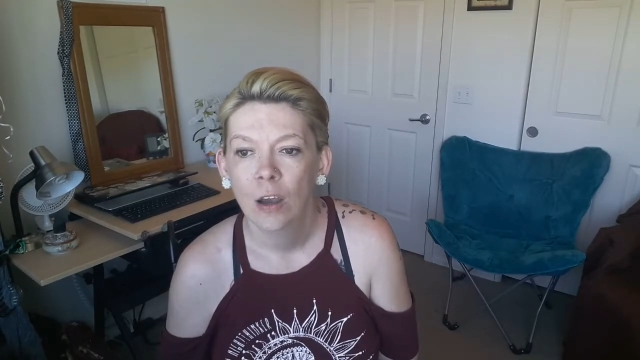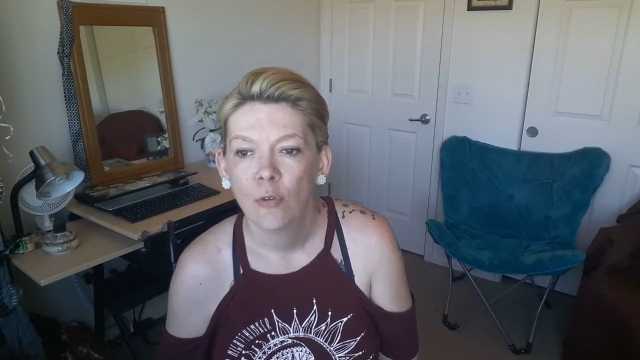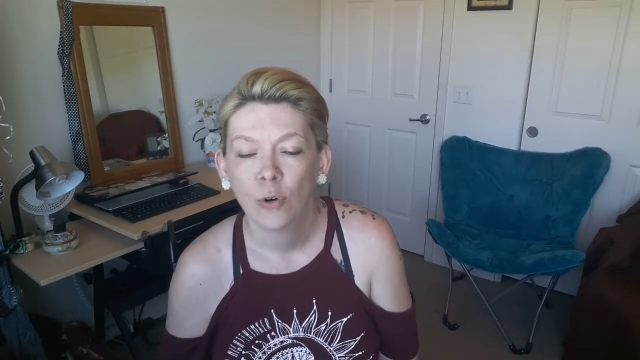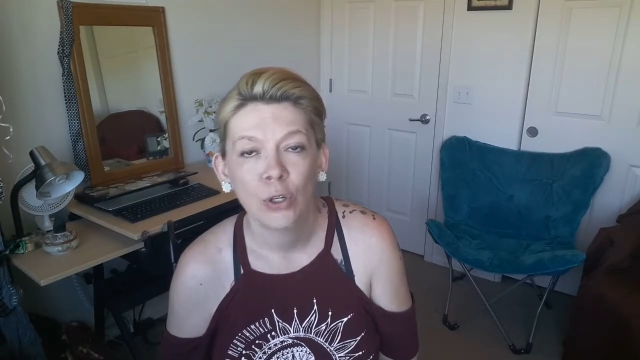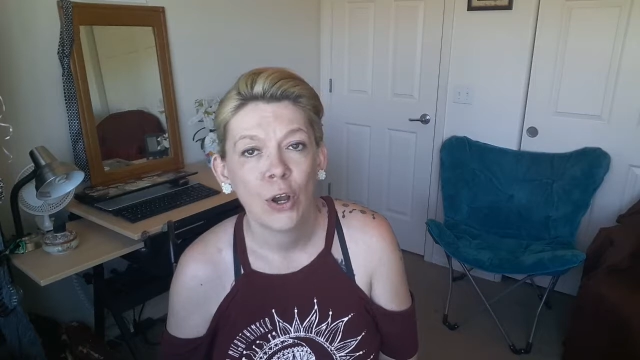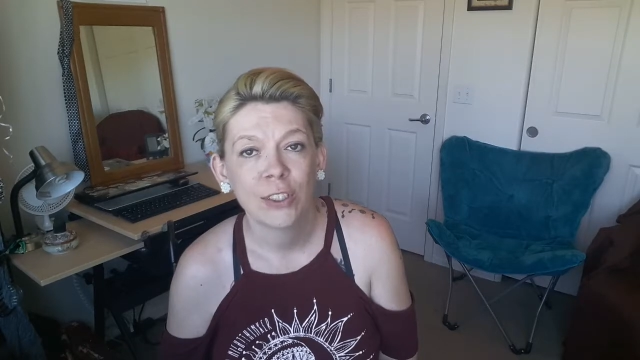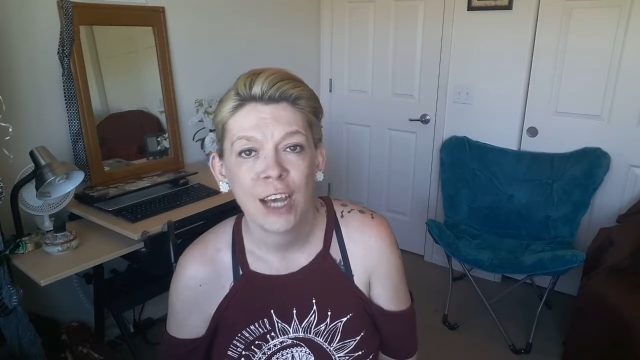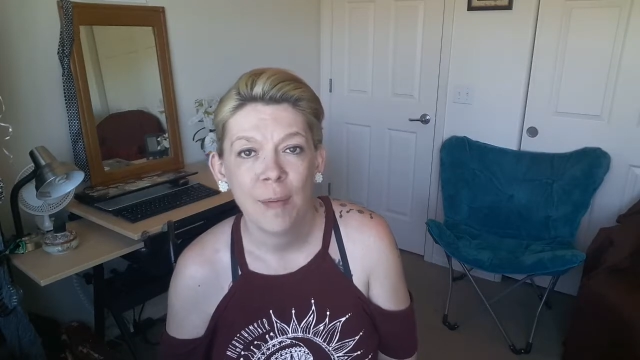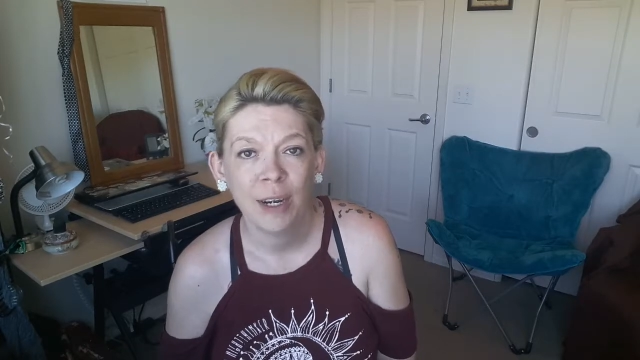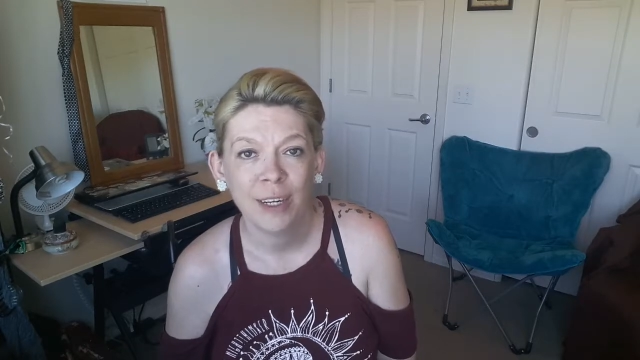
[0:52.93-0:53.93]
For a long
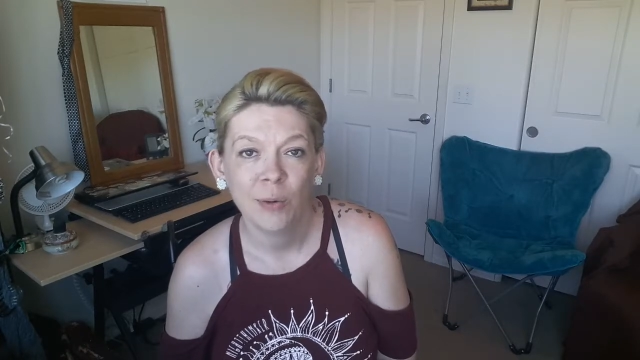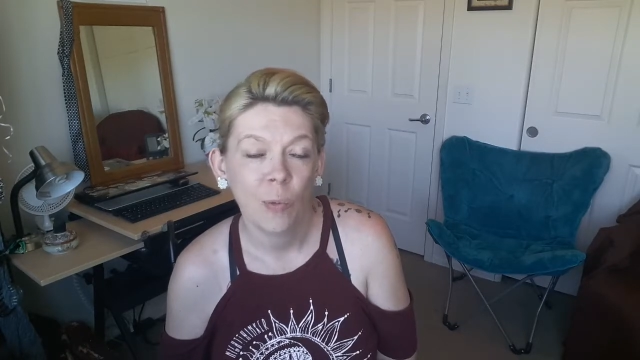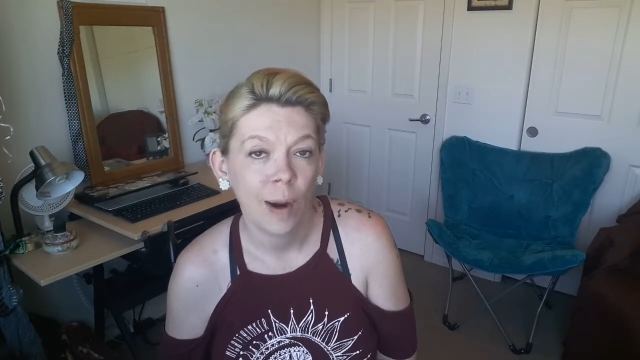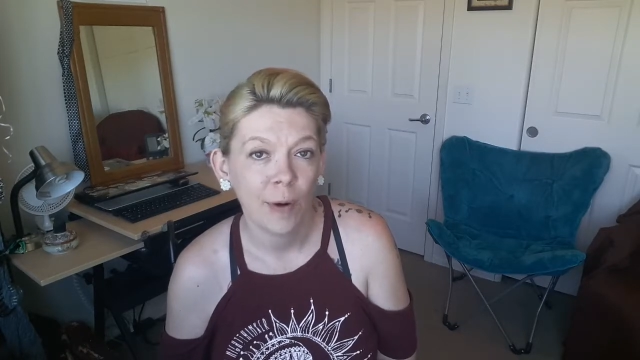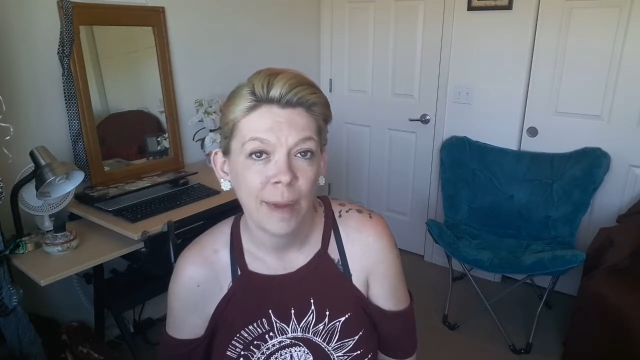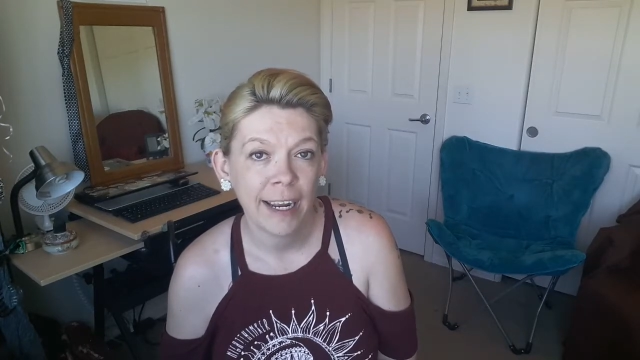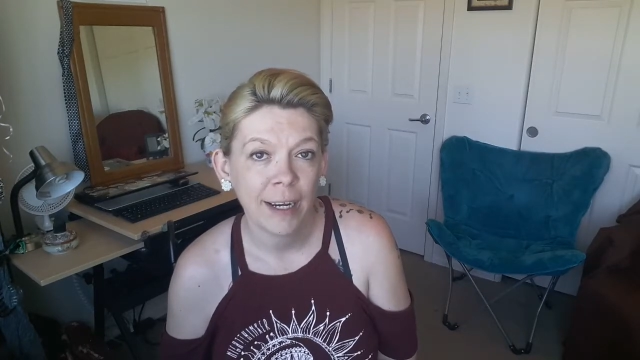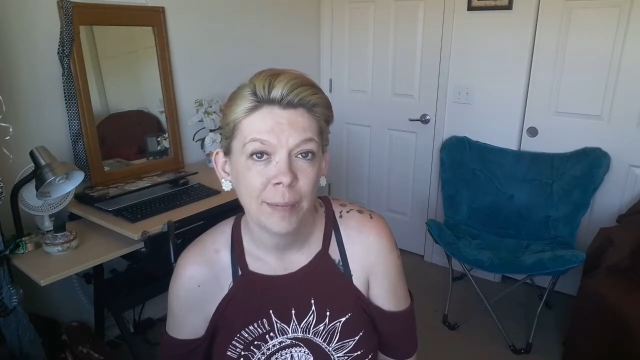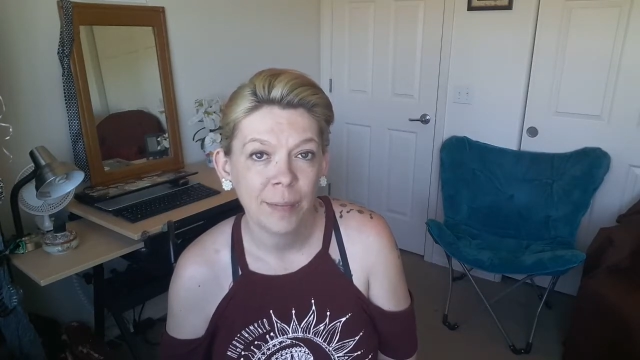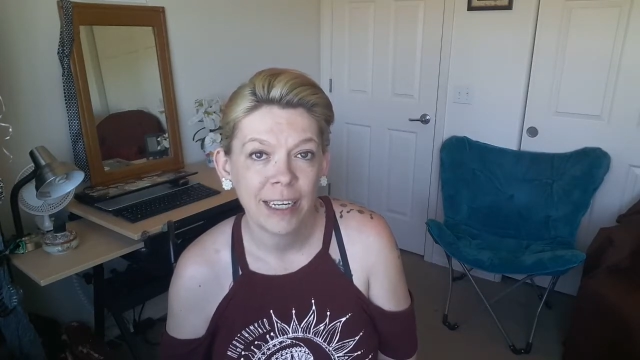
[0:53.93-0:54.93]
time I didn't wear
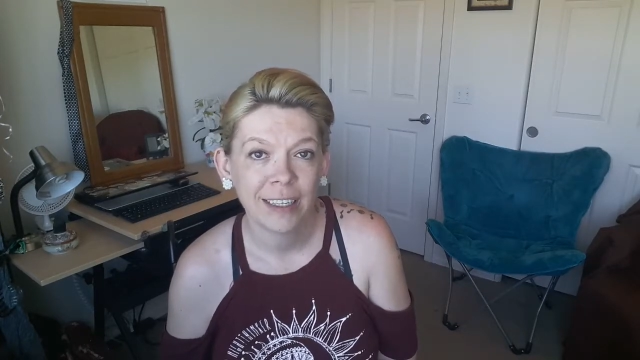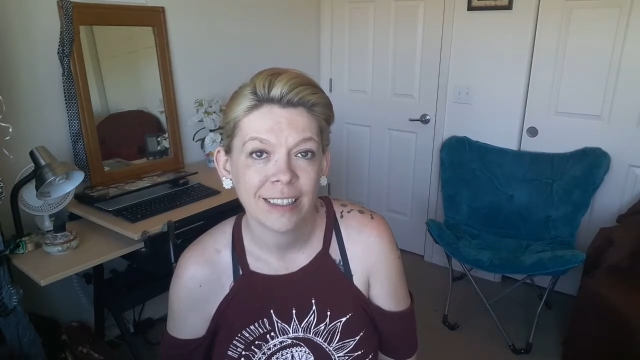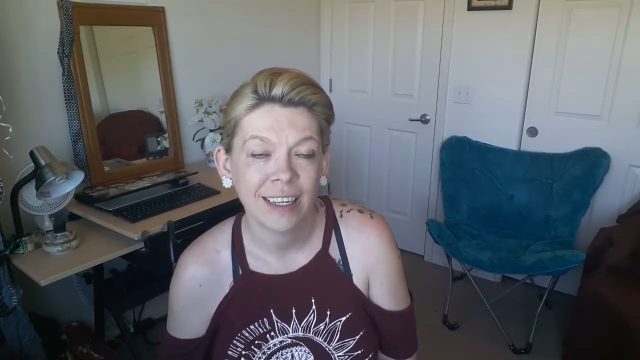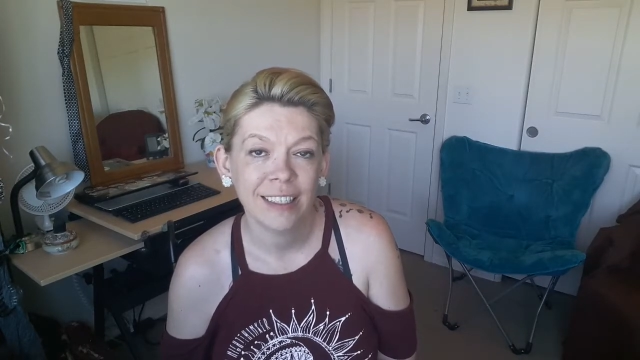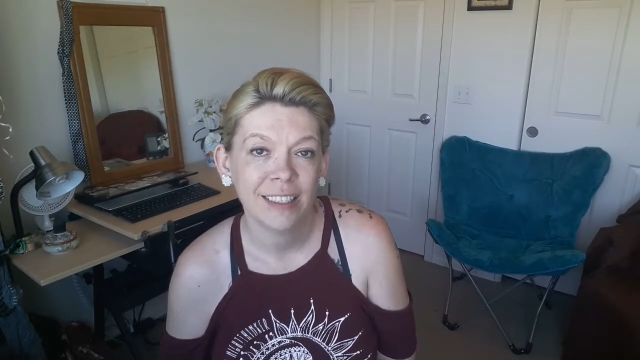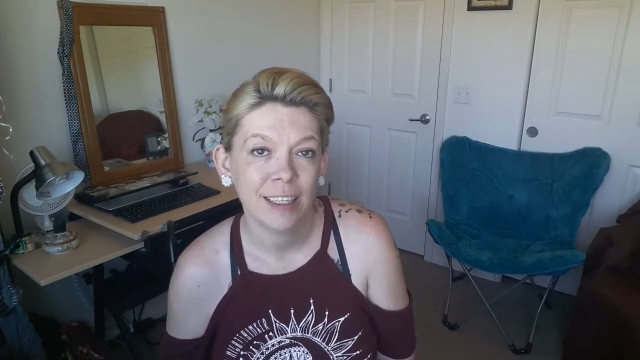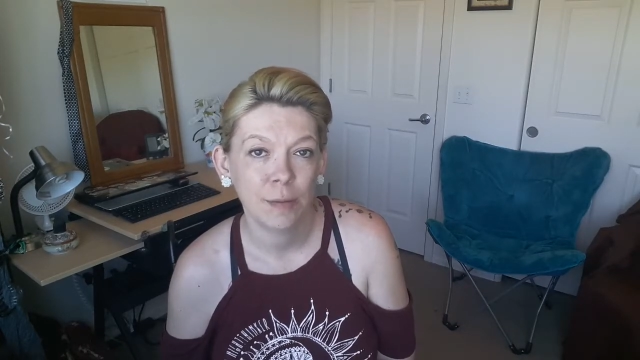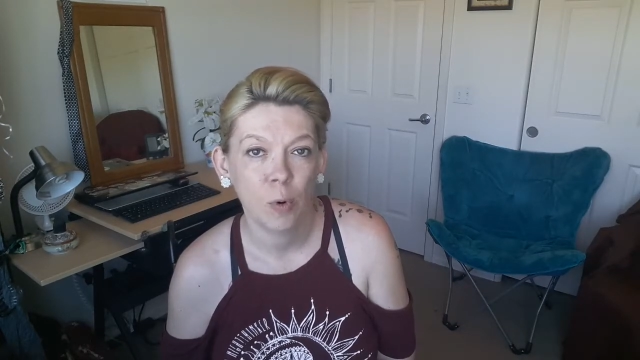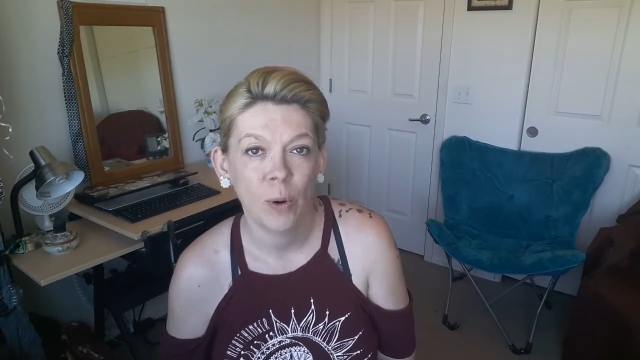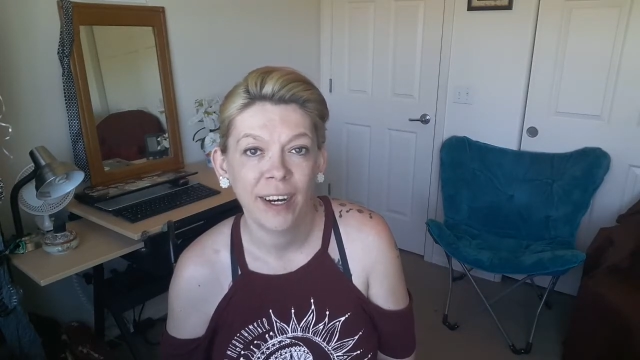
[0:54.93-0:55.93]
makeup because I didn't see
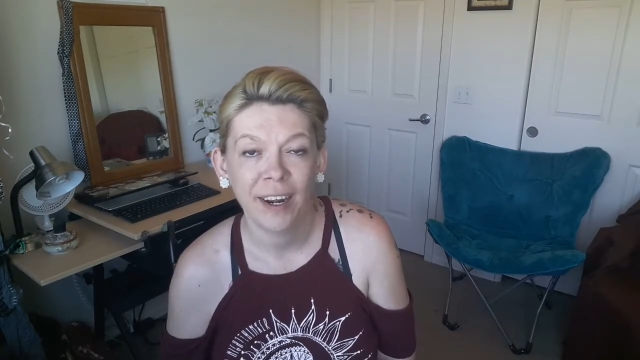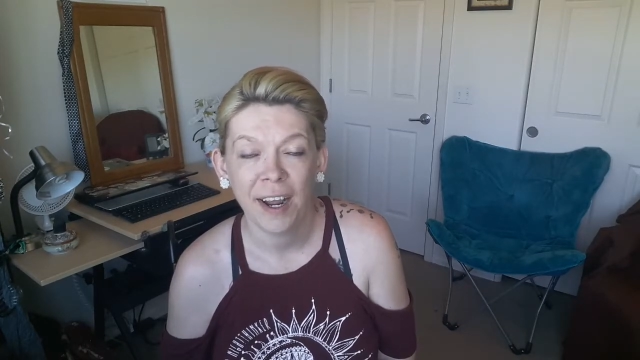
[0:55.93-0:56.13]
the point.